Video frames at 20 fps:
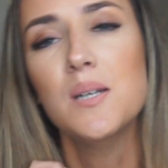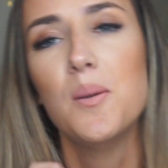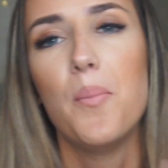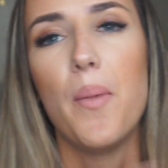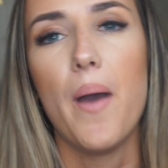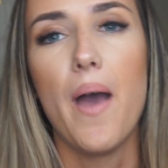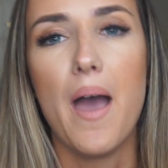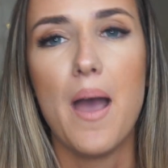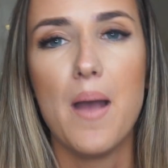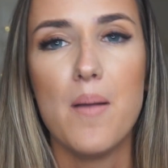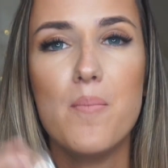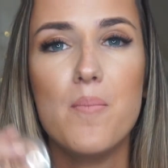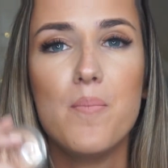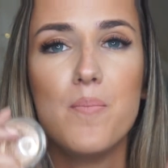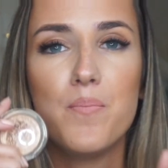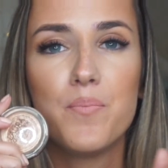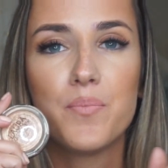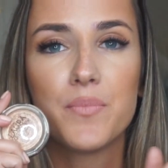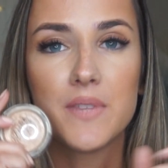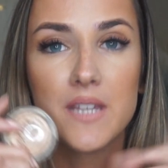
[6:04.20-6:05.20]
But
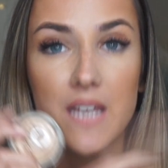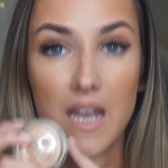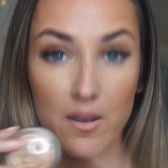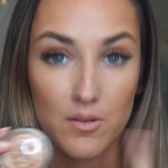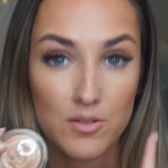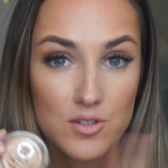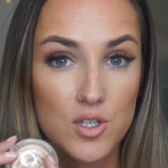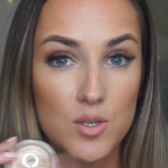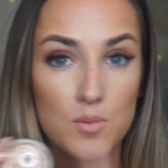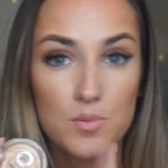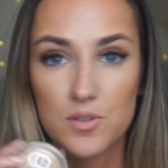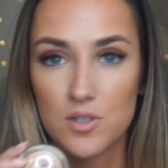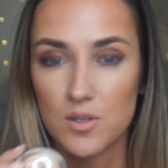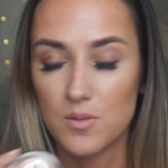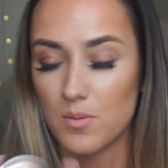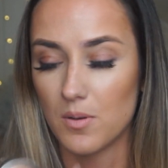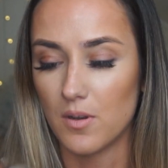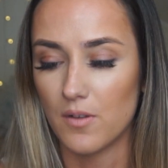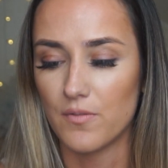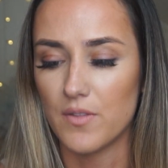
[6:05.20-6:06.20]
yeah,
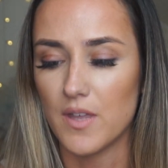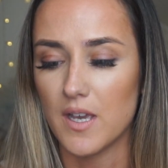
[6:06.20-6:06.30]
super love